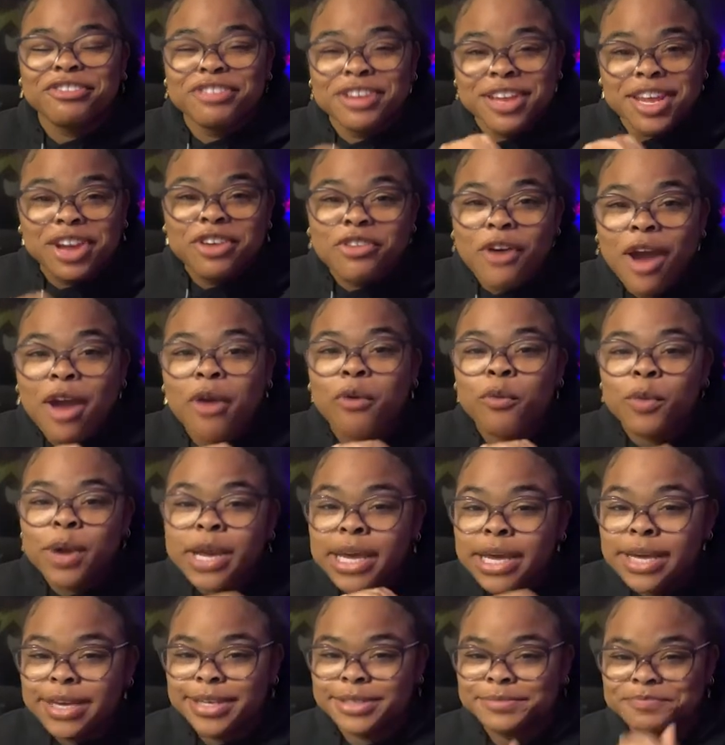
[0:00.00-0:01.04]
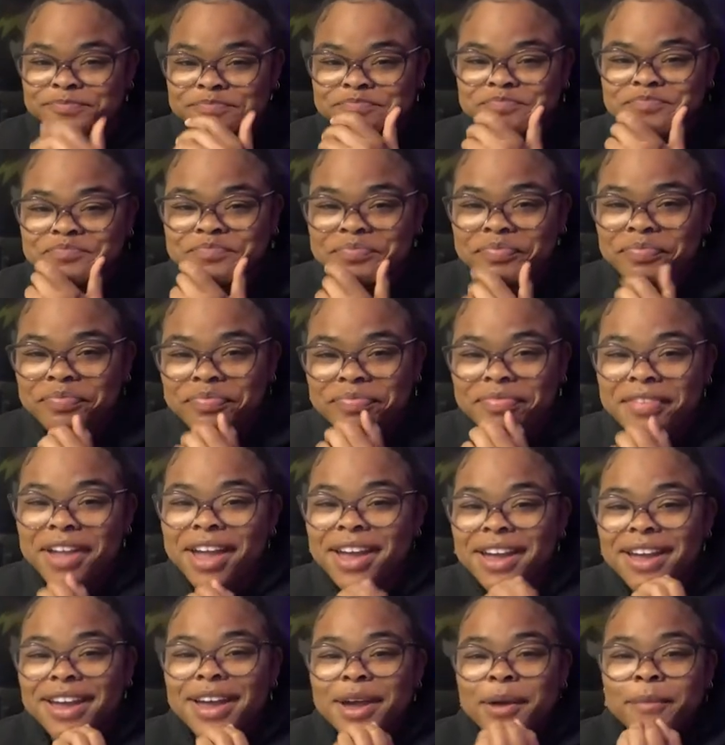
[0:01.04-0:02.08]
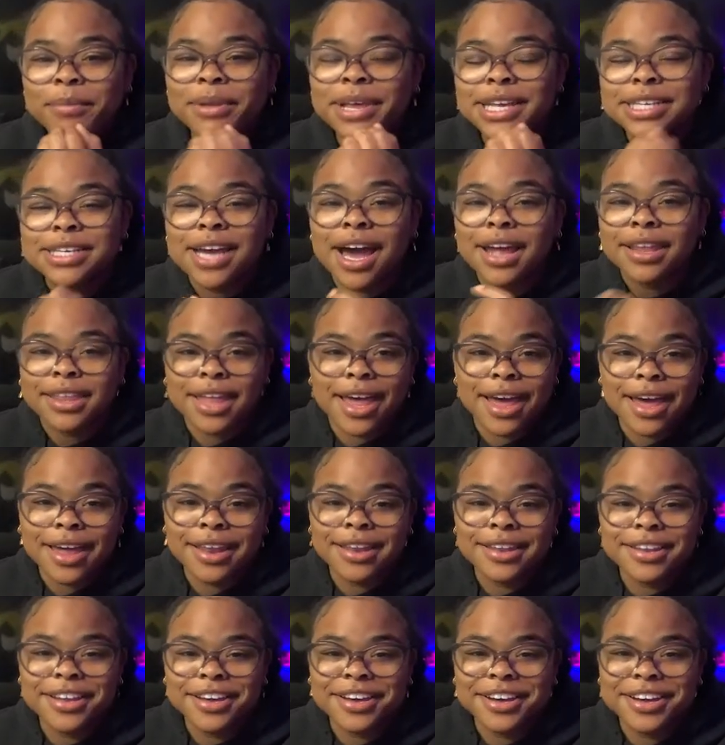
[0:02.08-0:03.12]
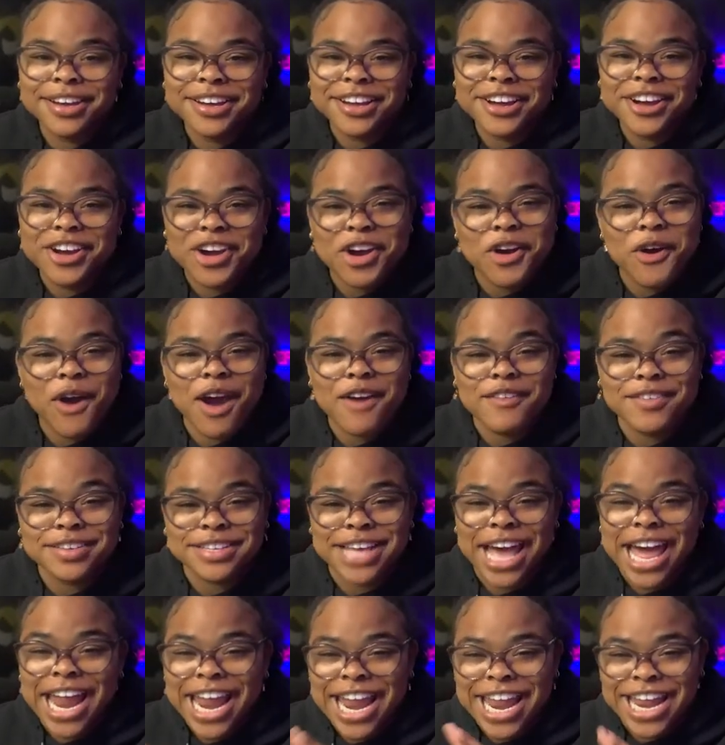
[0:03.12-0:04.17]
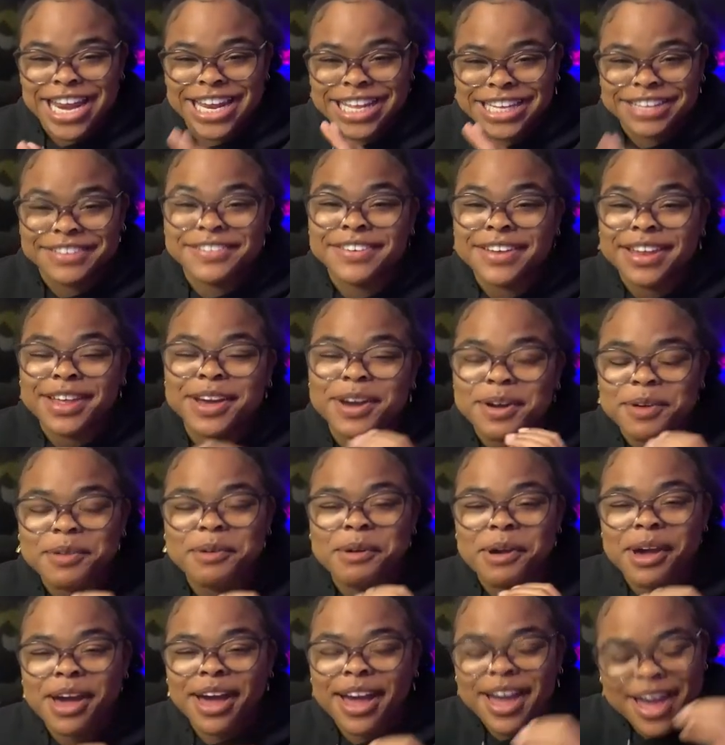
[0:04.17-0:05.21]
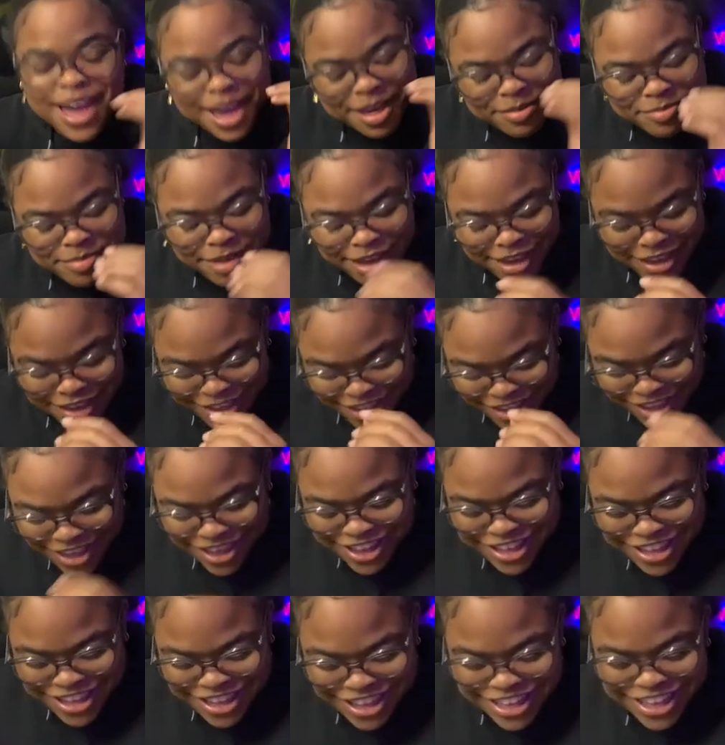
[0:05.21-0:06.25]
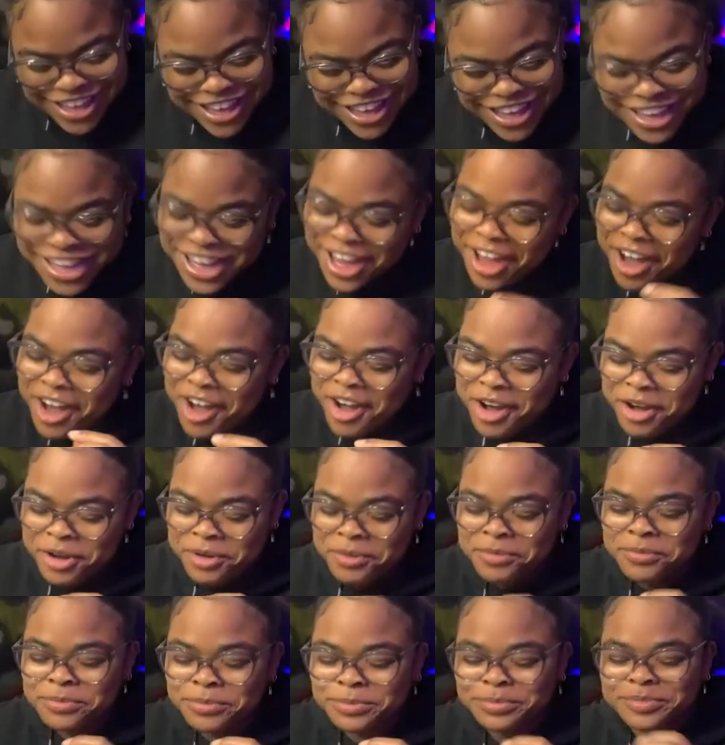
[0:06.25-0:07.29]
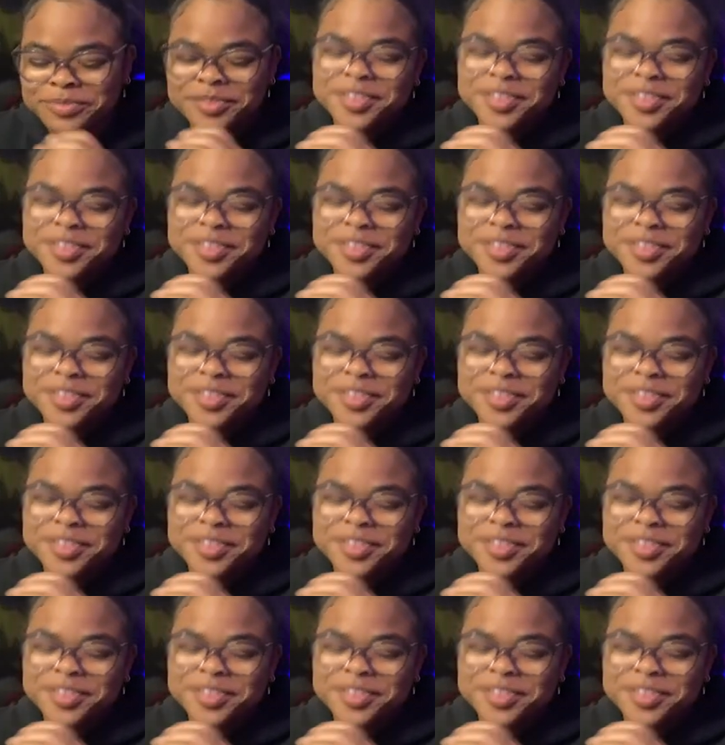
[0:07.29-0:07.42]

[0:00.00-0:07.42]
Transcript: really great week. Please cut that. Whoever's editing this video, I beg. Um,